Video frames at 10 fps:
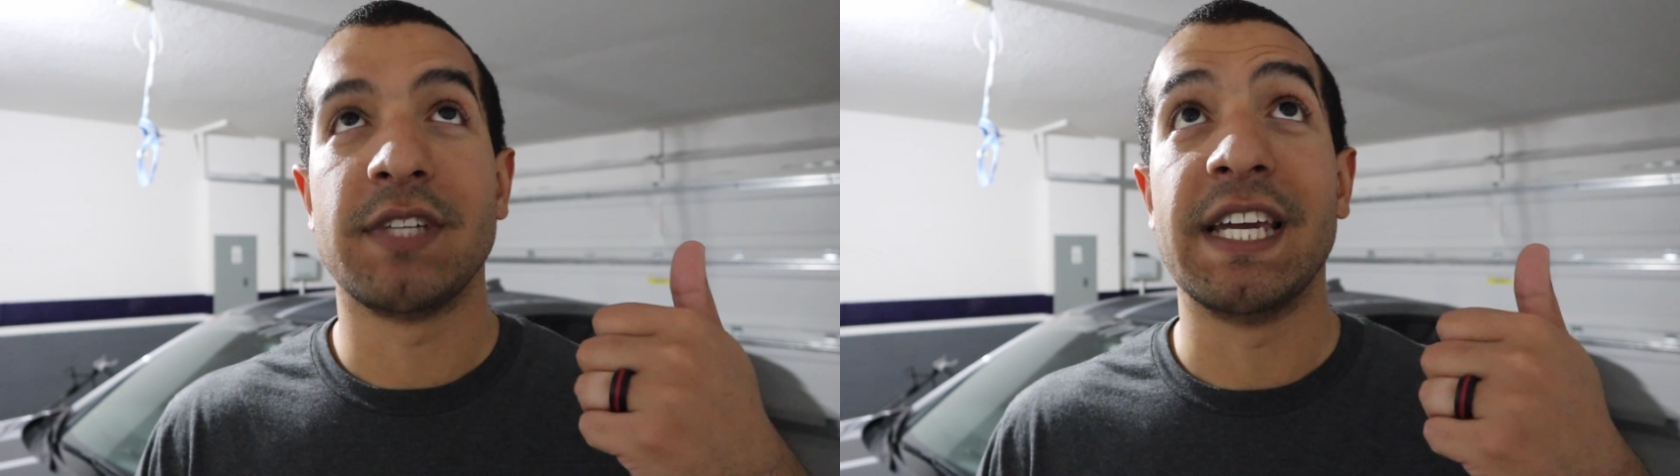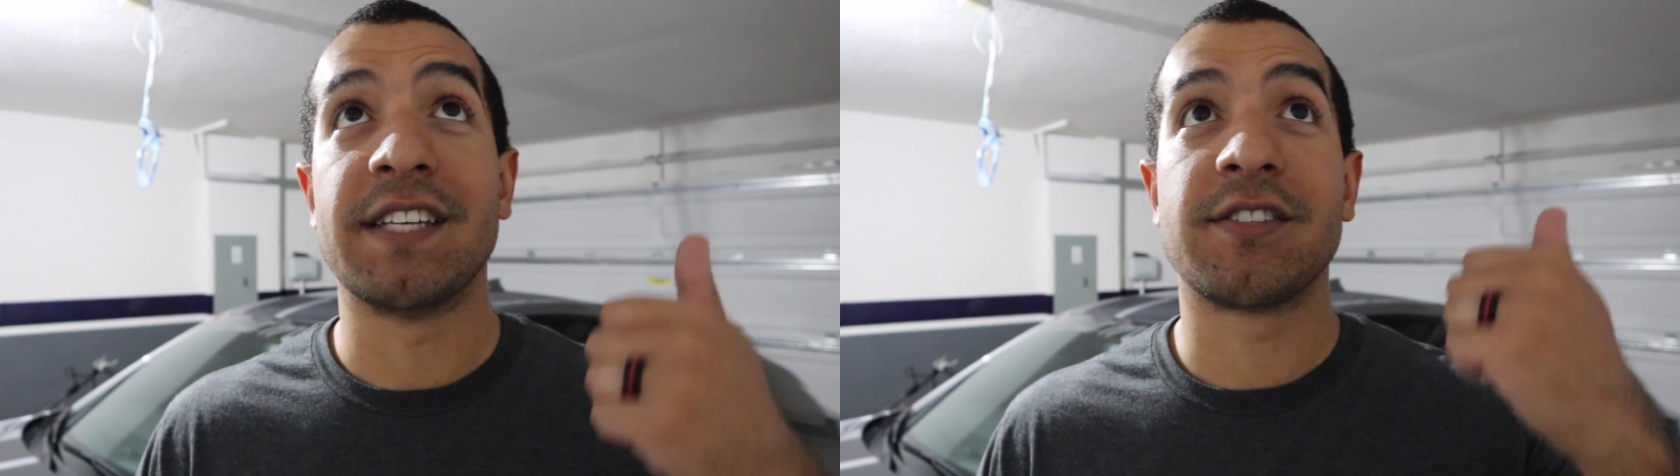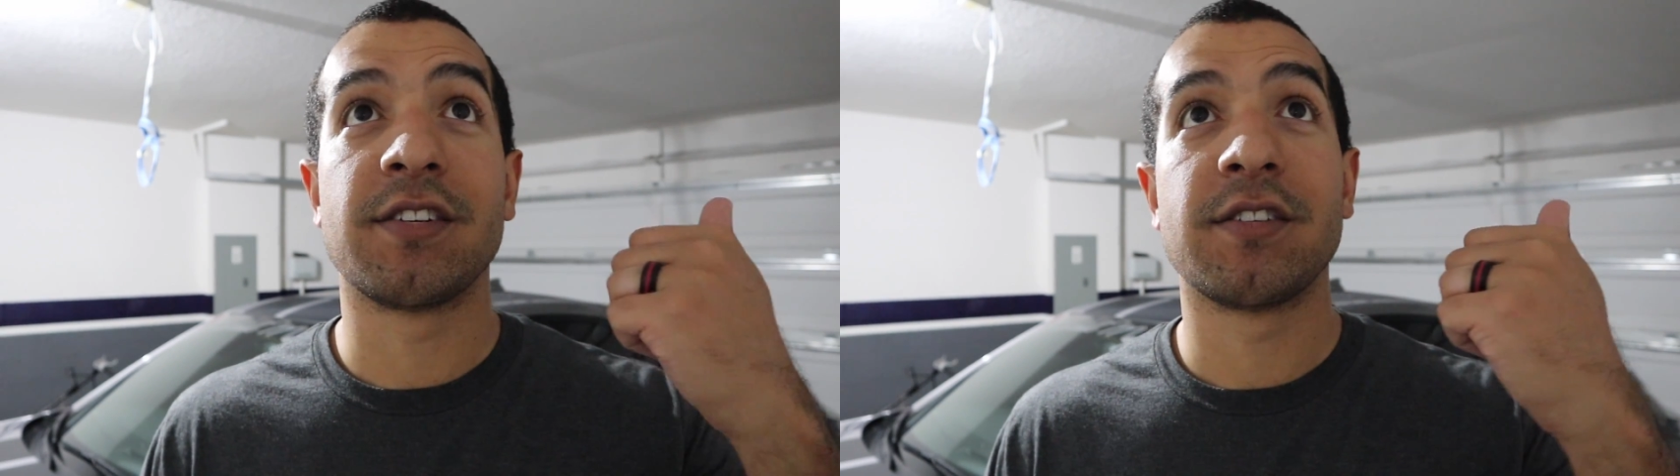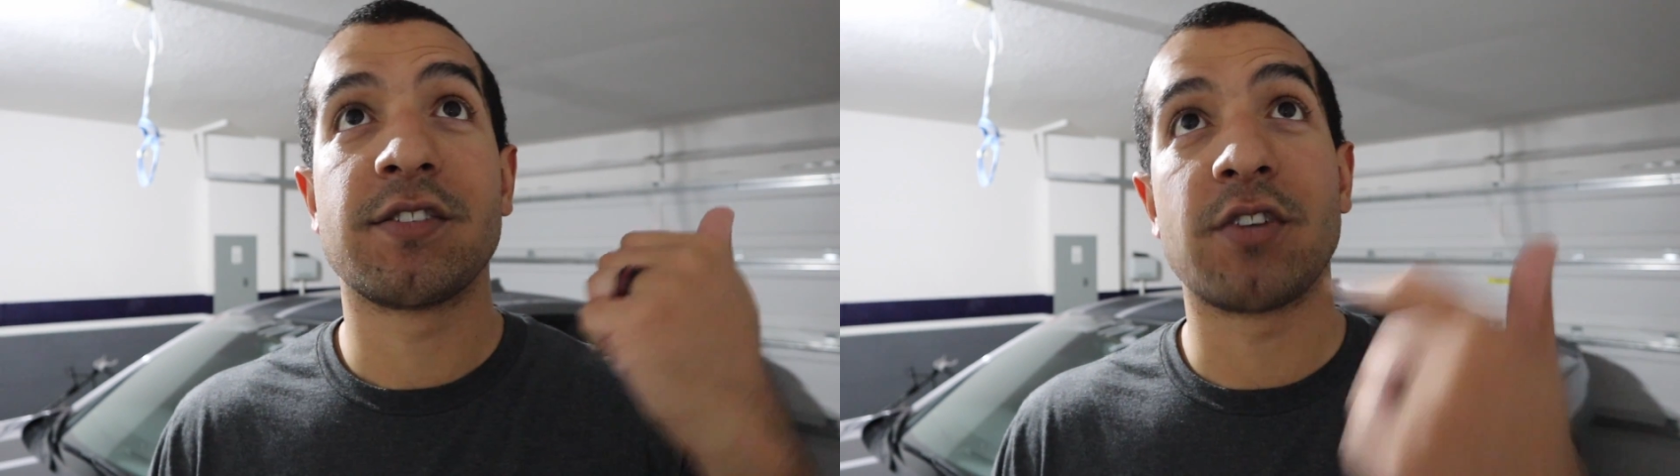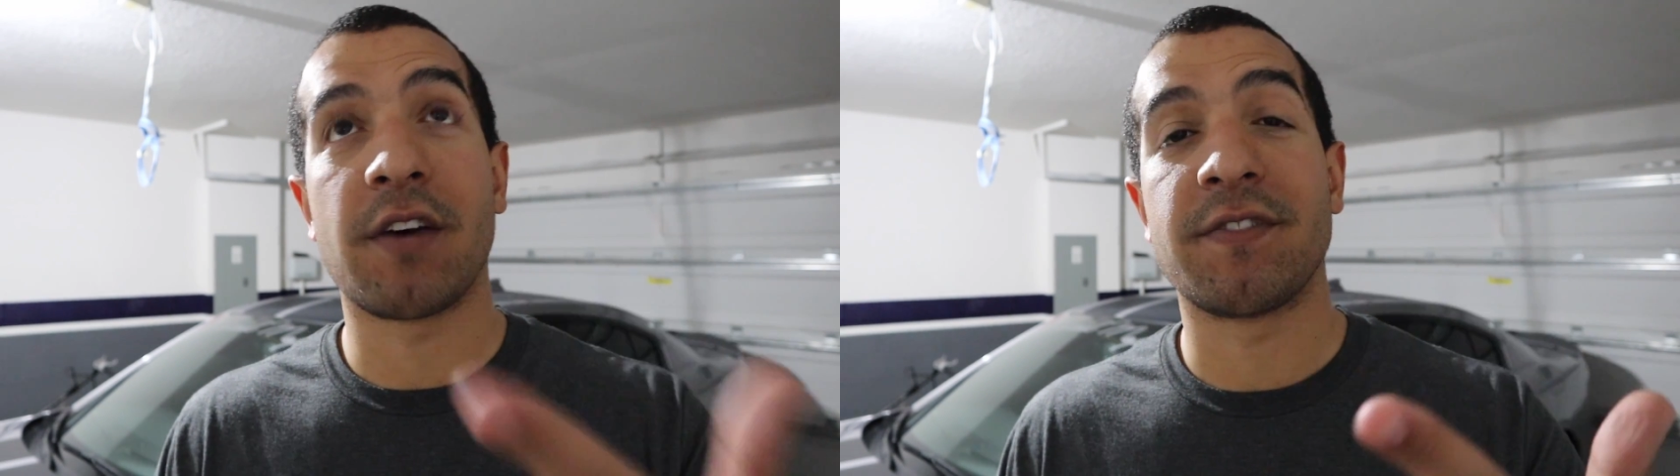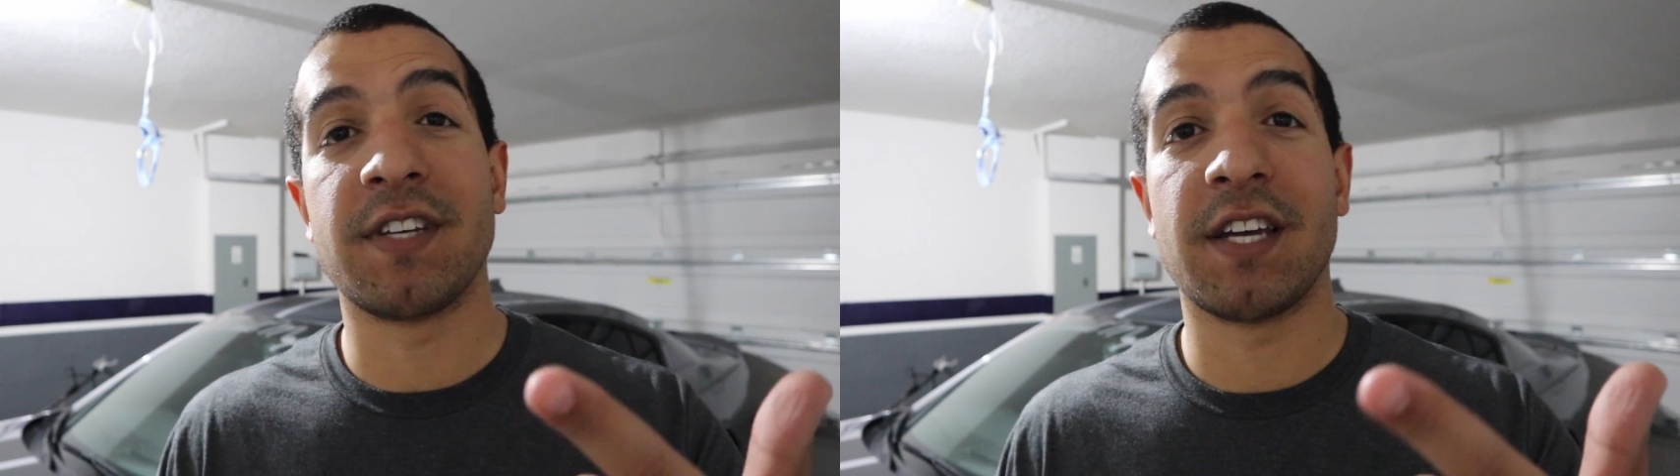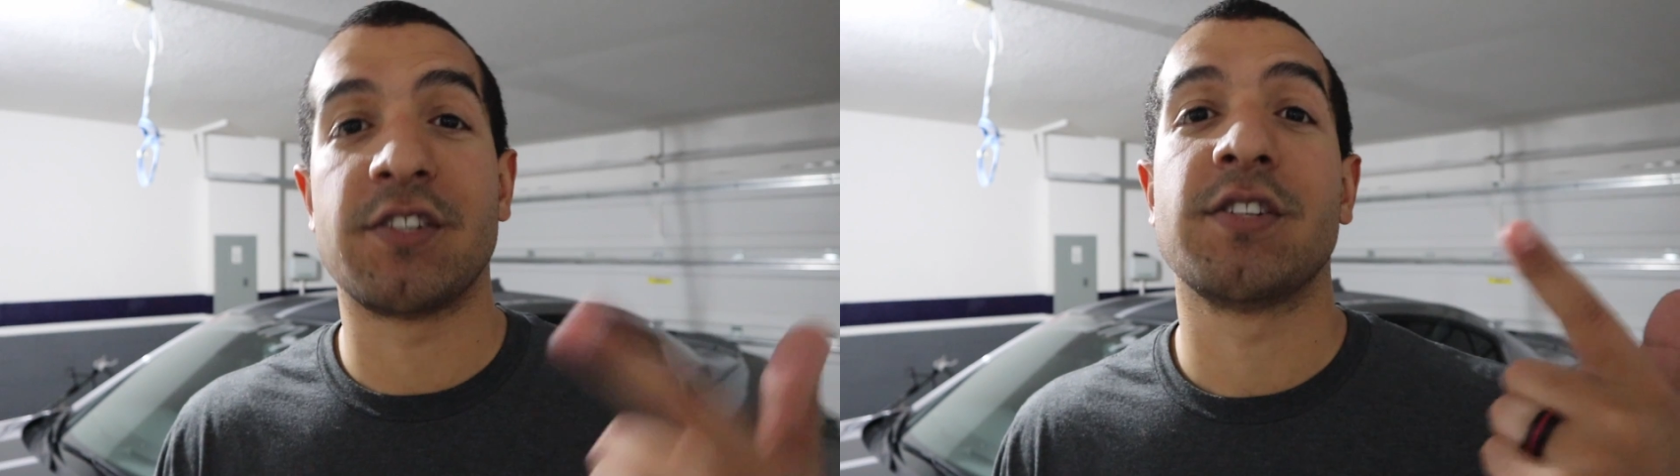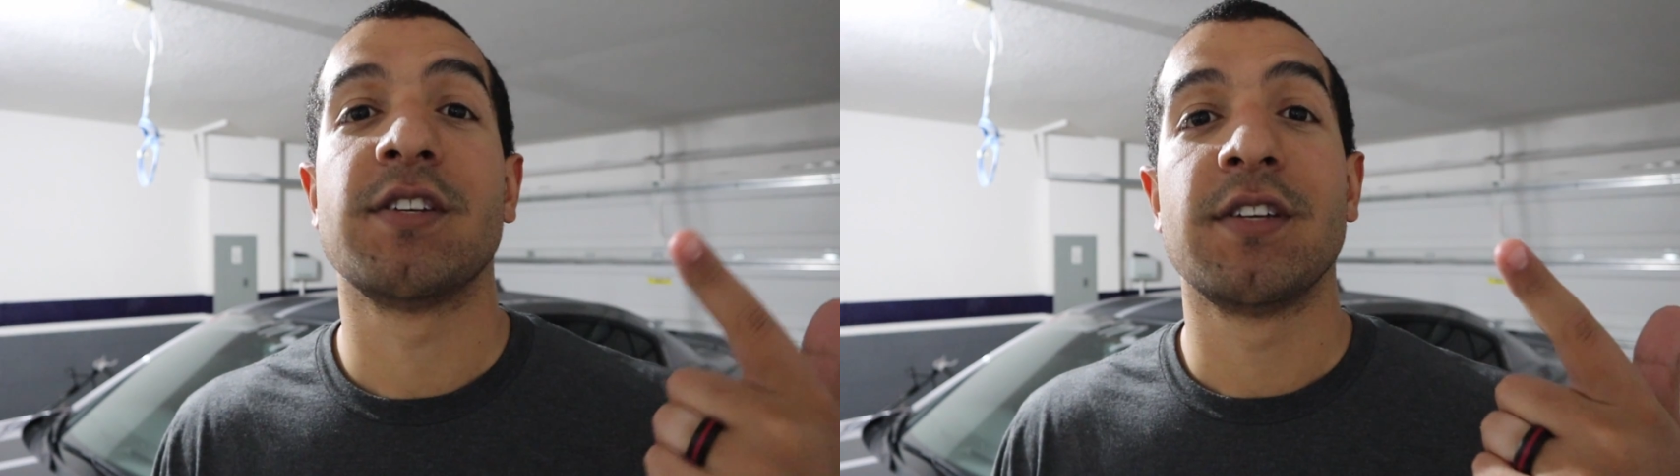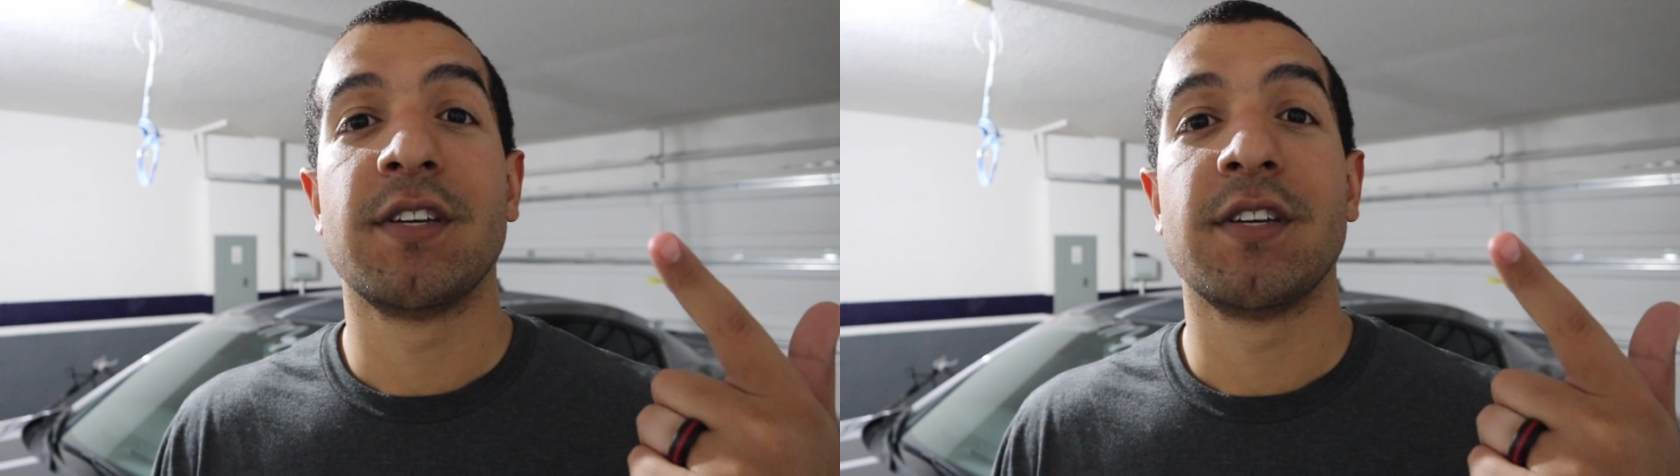it's soft touch,